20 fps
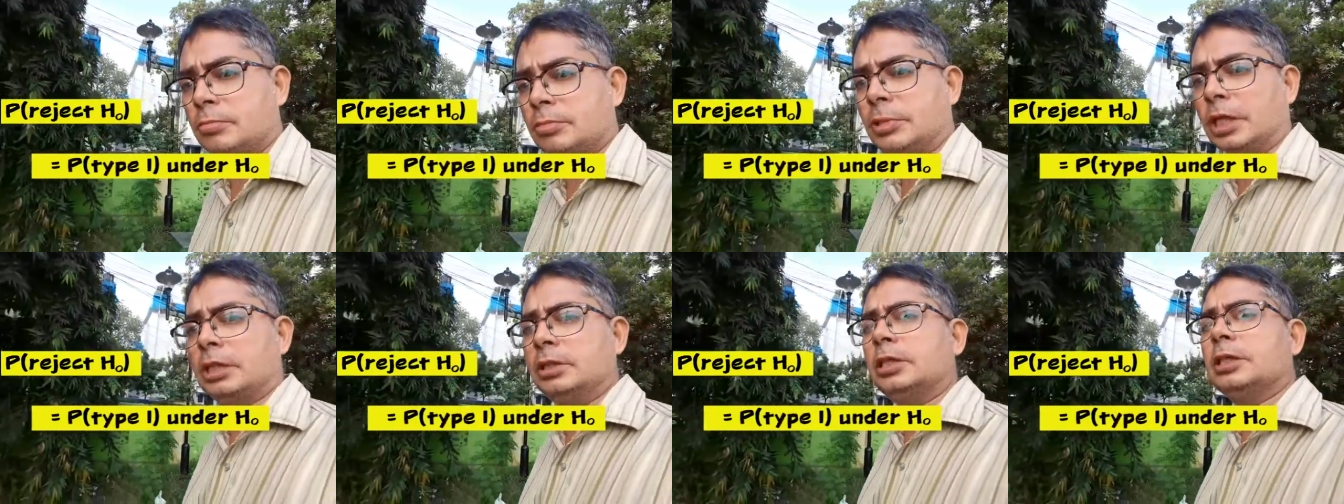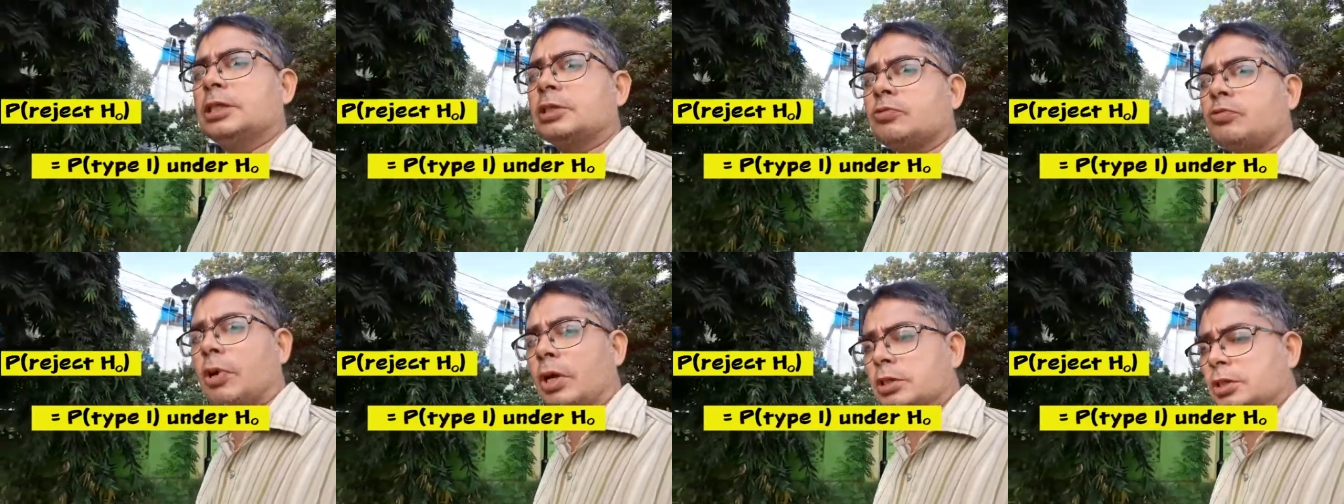then
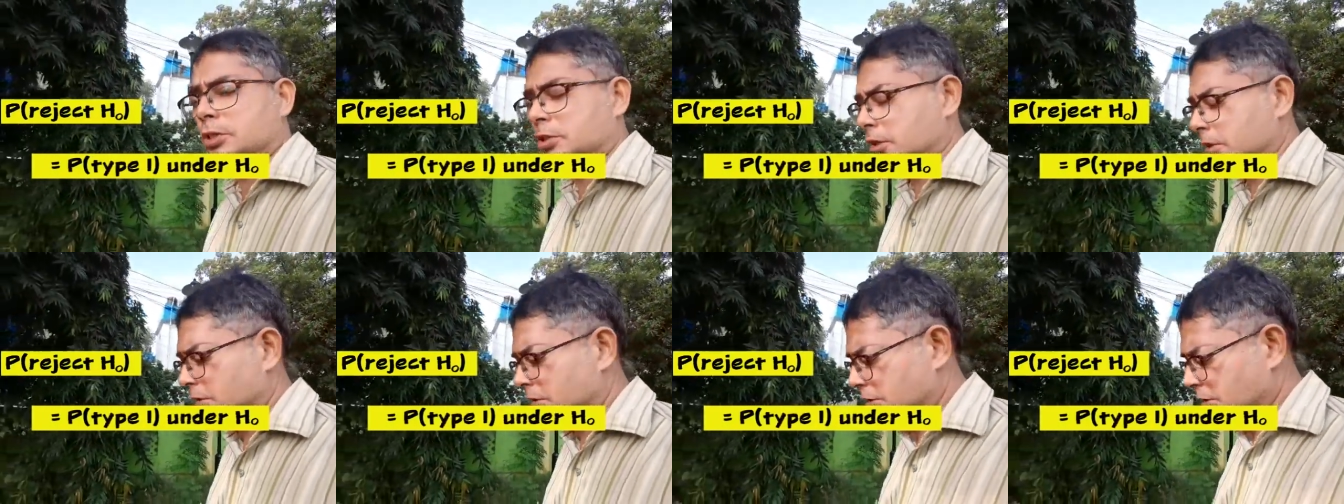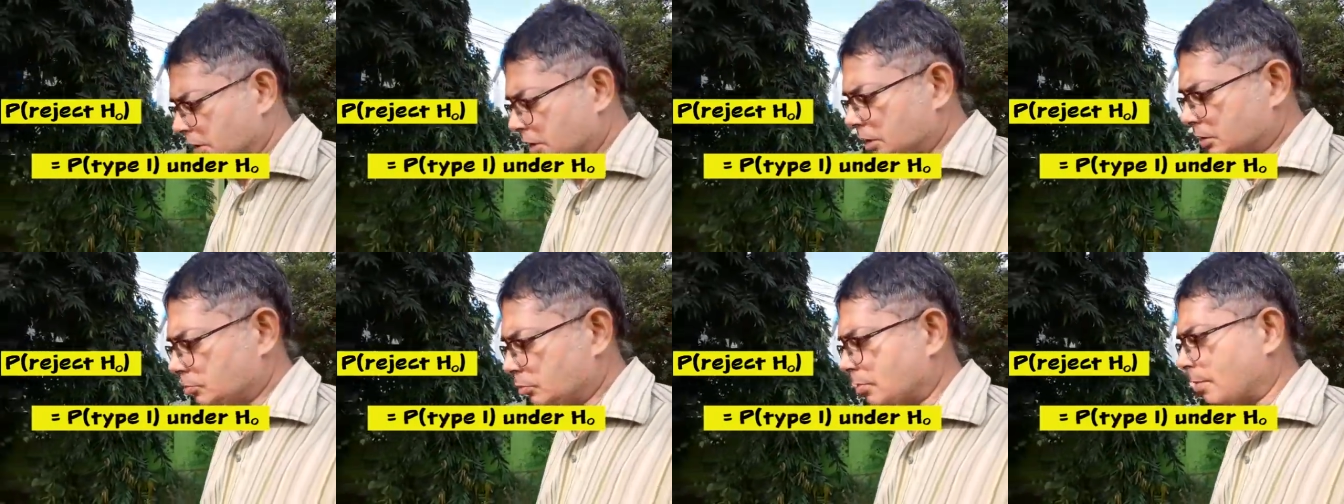this quantity is
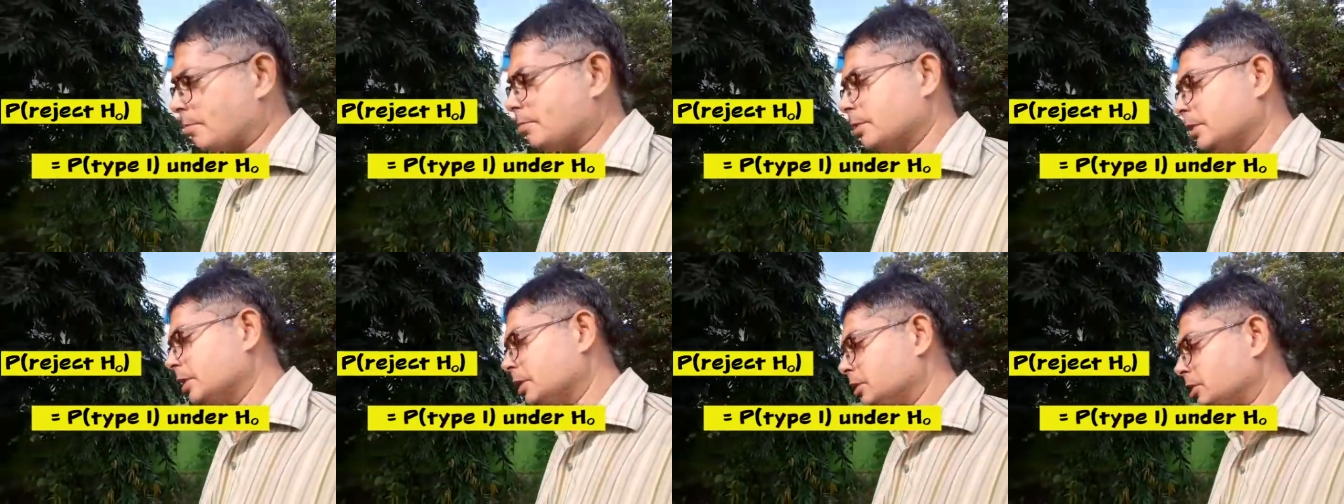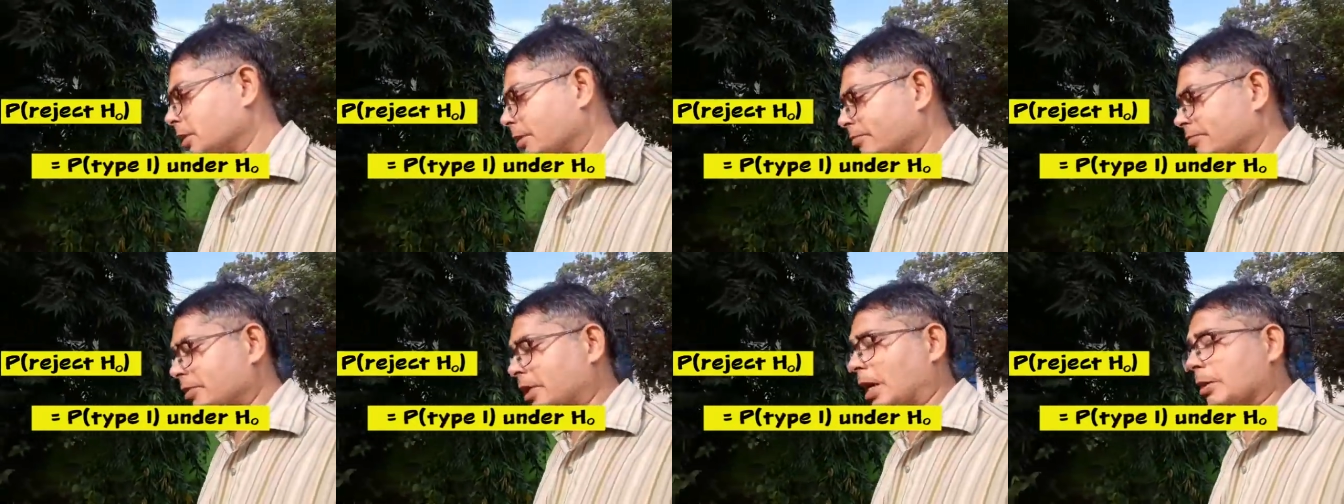just probability
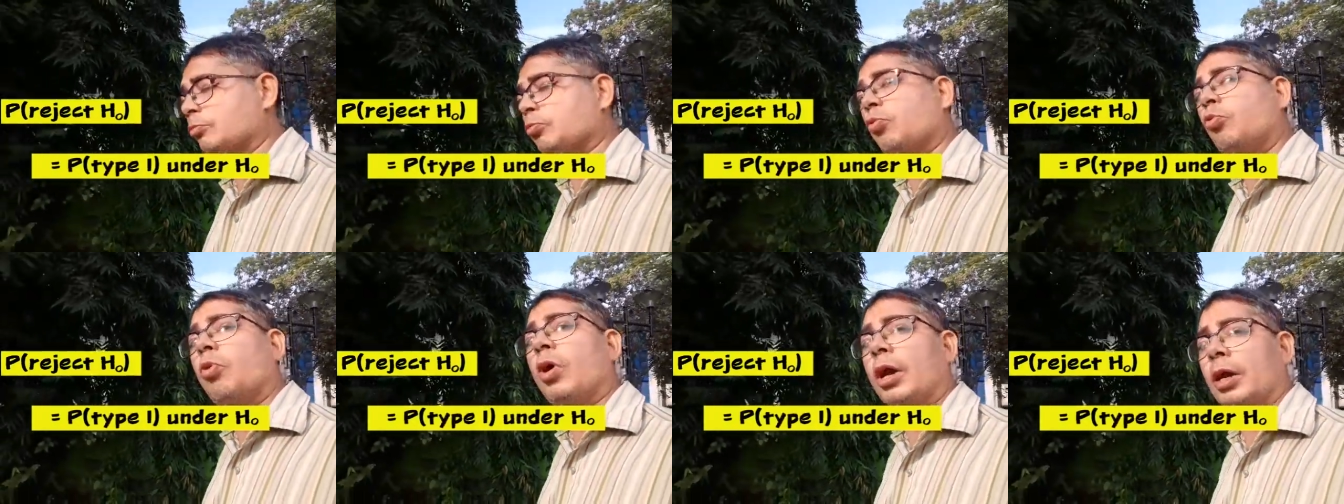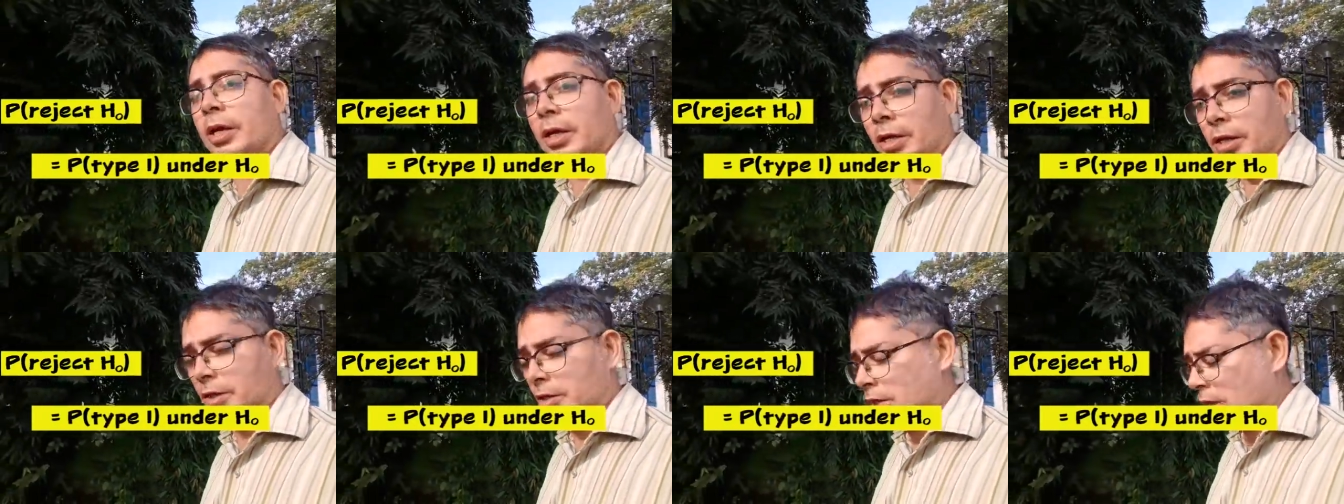of type 1
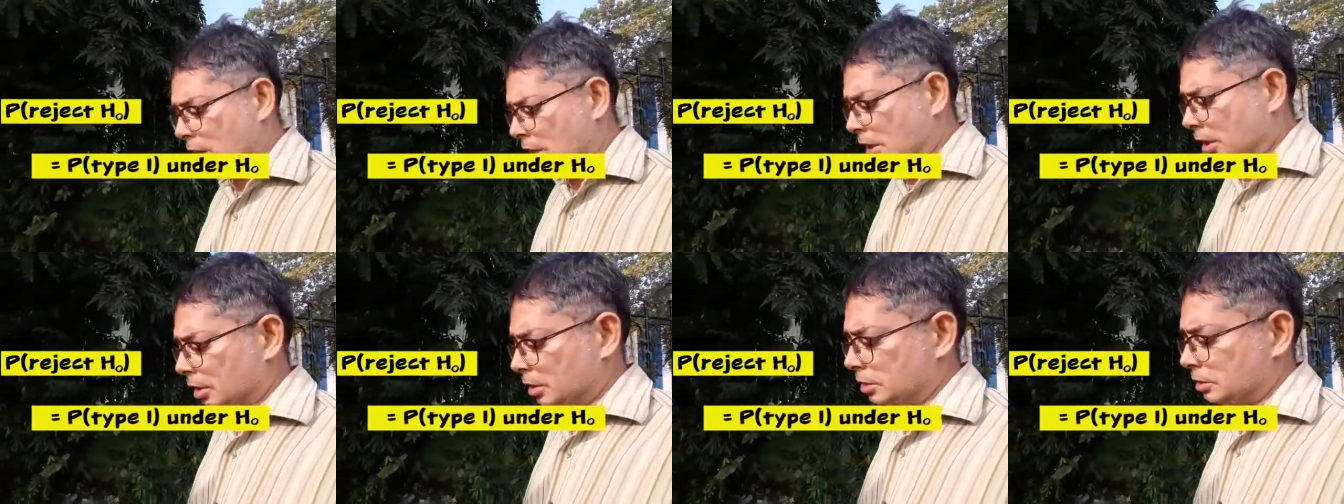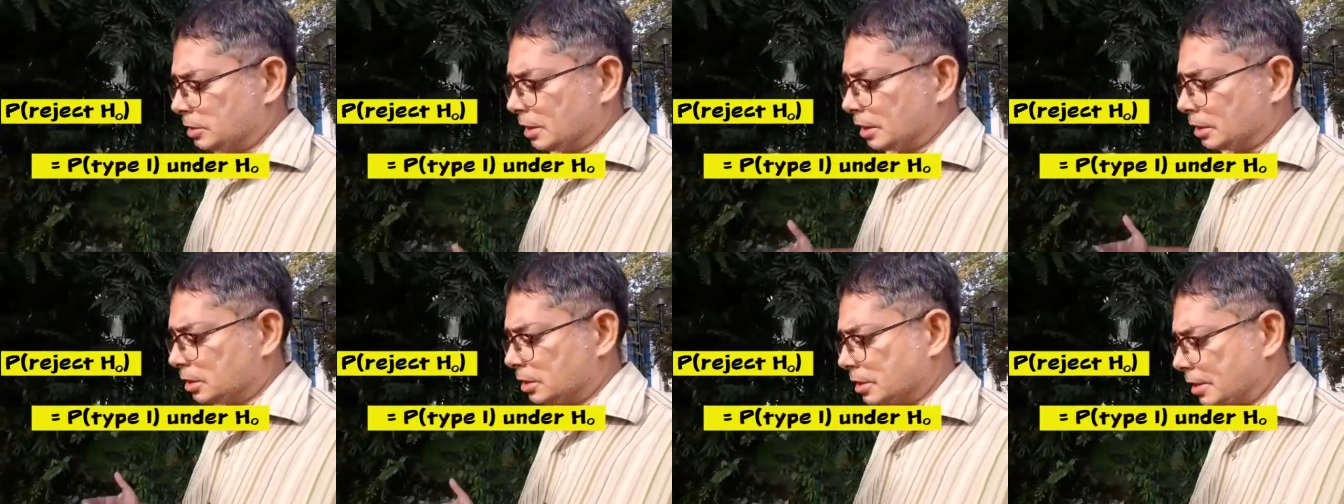error,
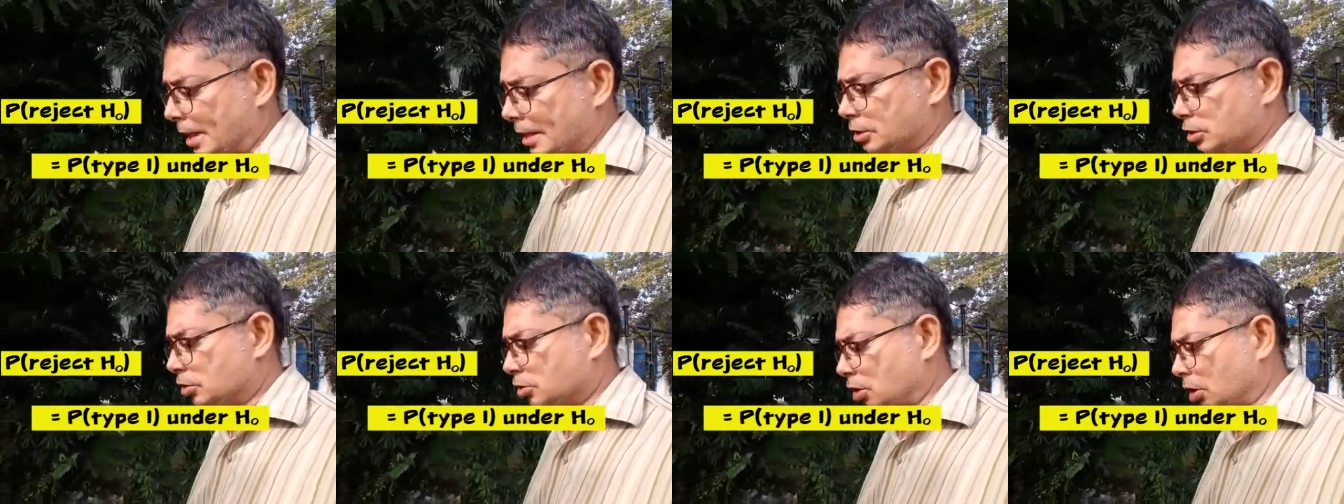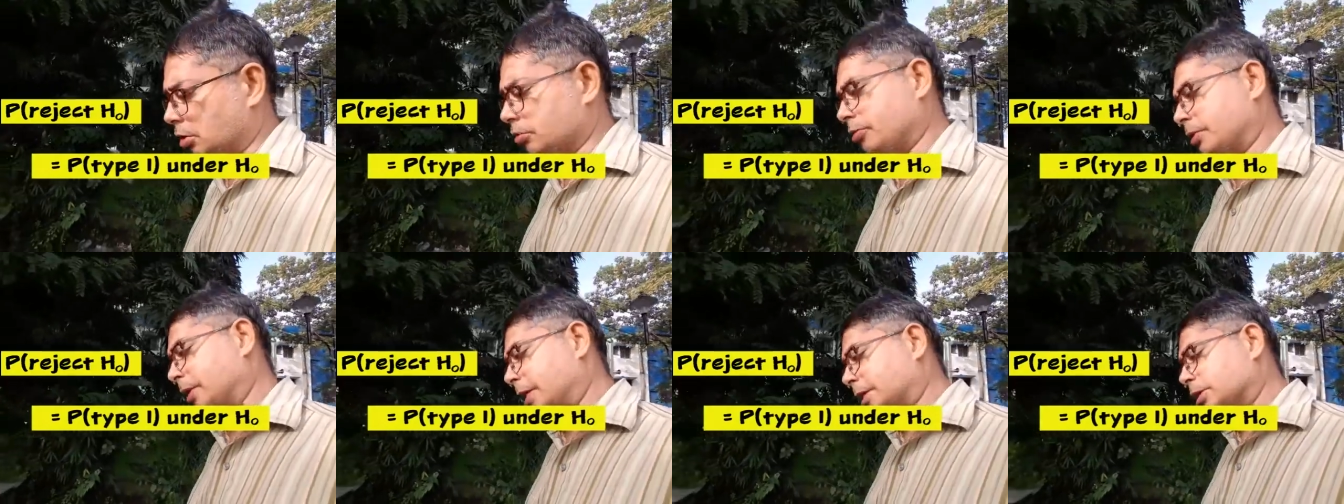rejecting
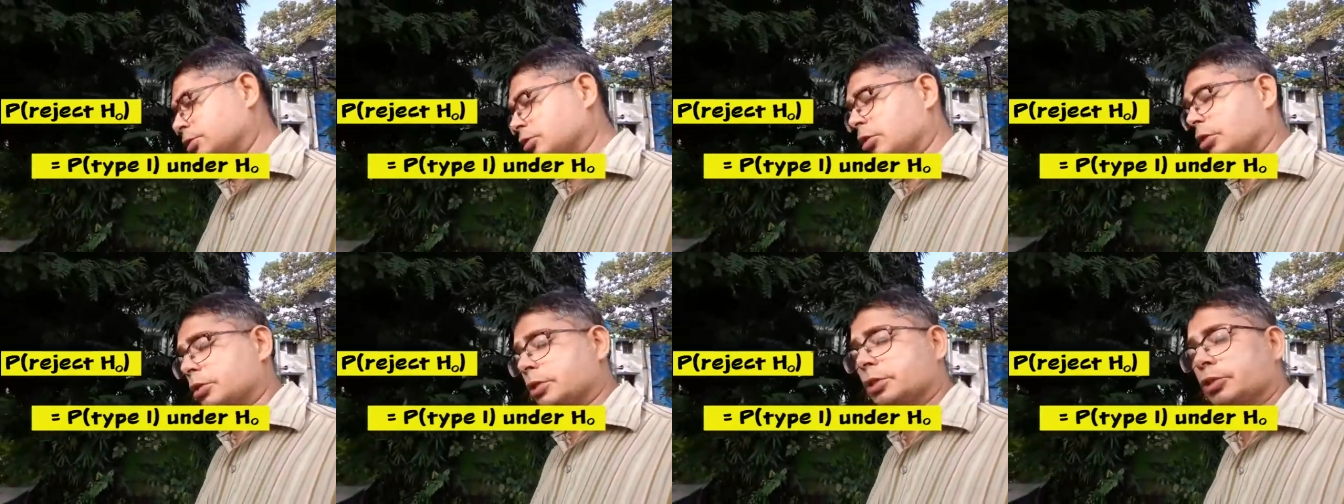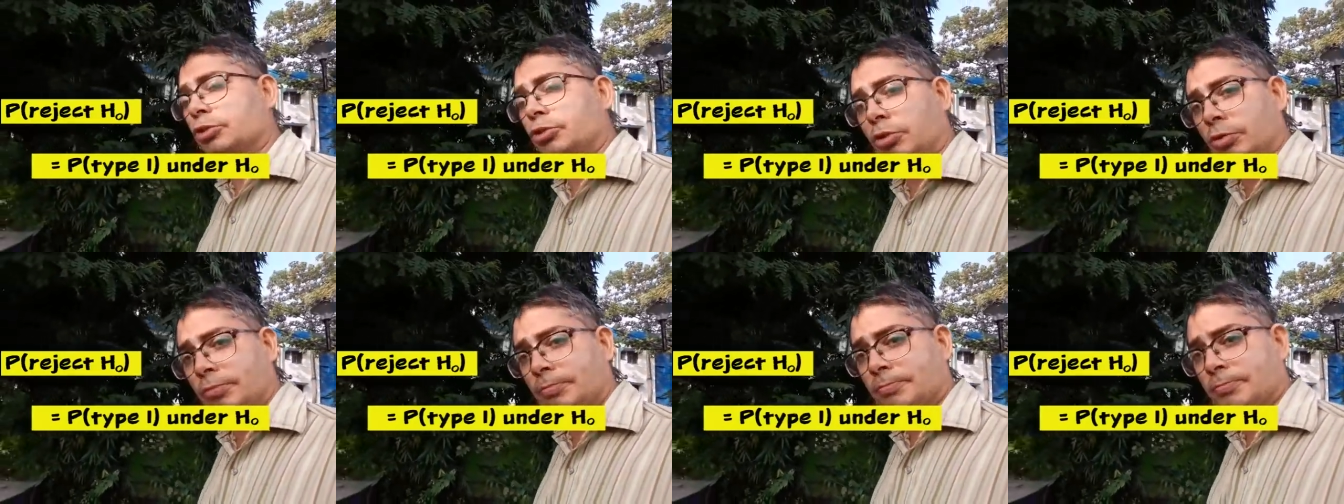H0 when H0 is
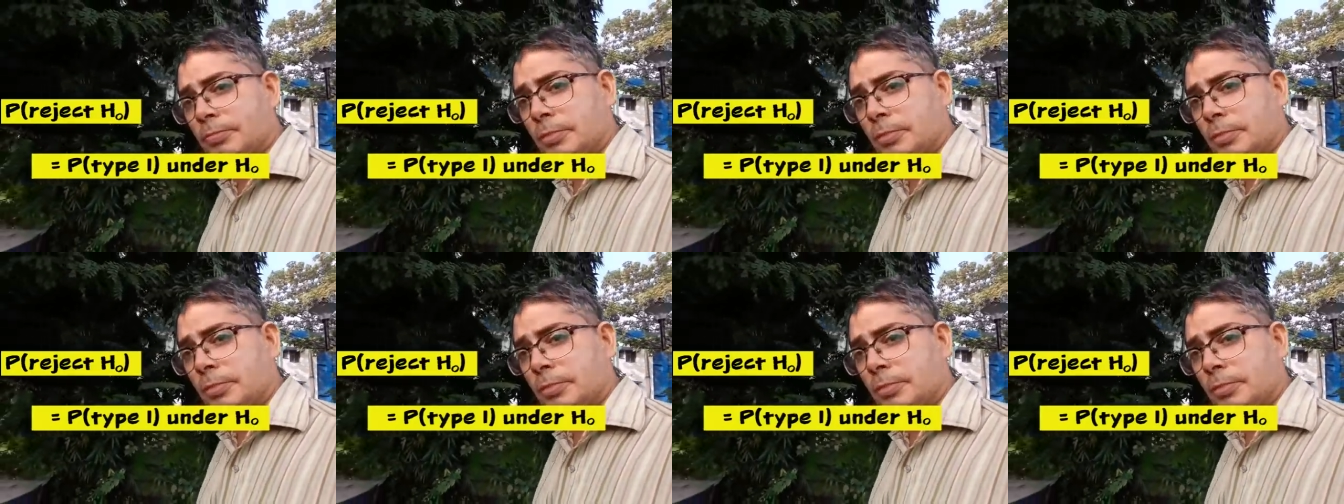true.